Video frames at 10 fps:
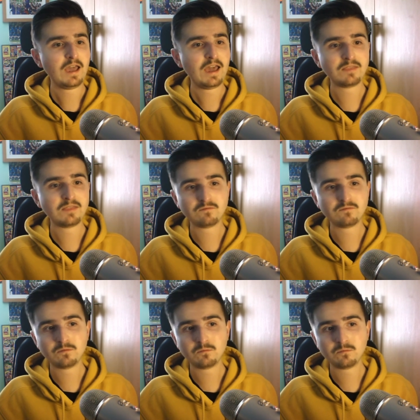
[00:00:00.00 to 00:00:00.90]
And
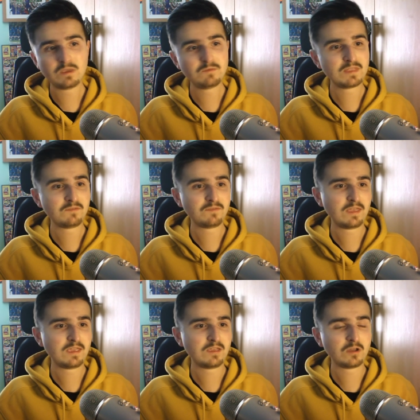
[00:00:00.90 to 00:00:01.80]
even if
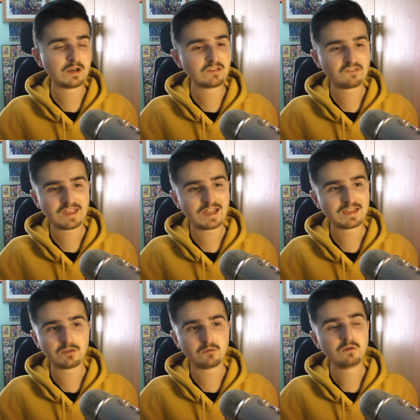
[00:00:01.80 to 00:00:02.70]
they can't understand
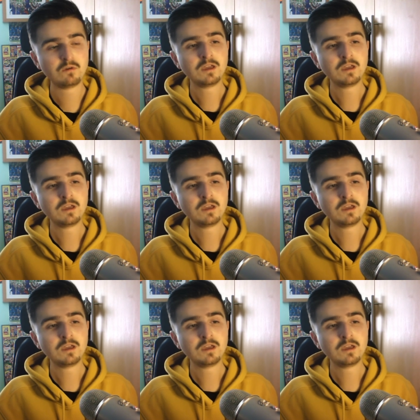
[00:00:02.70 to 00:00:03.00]
it all,